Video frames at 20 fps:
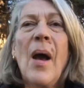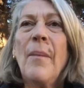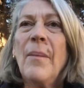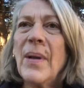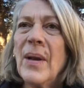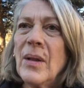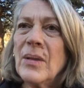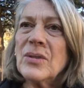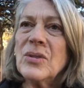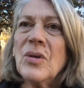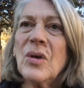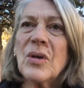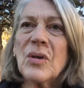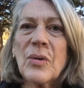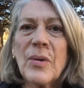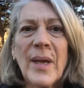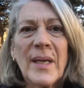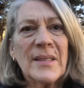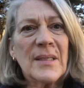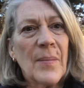but also it
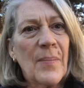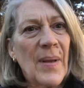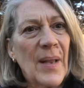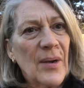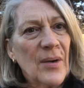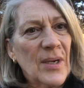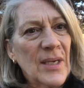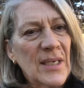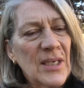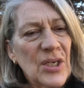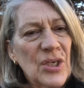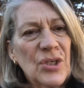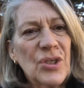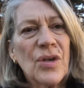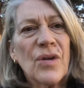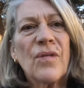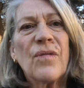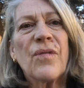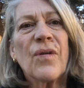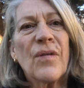creates a better
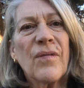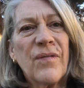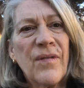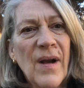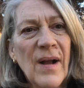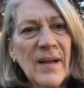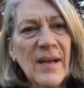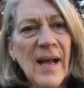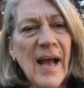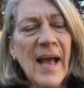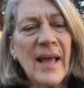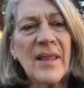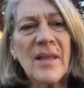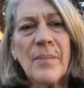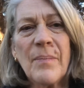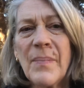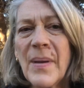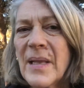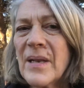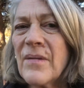condition for fungi, the
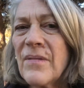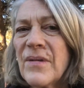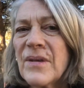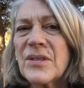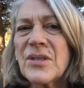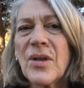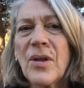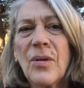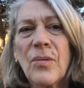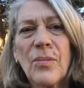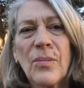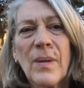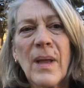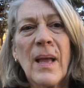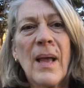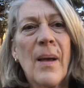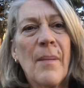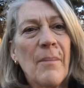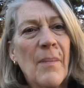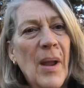beneficial
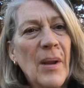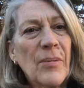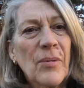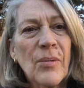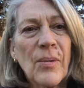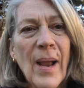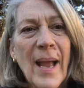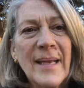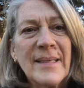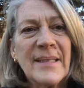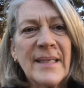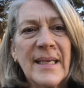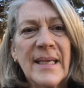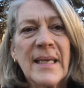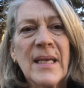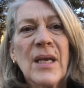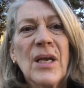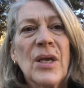mycorrhizae,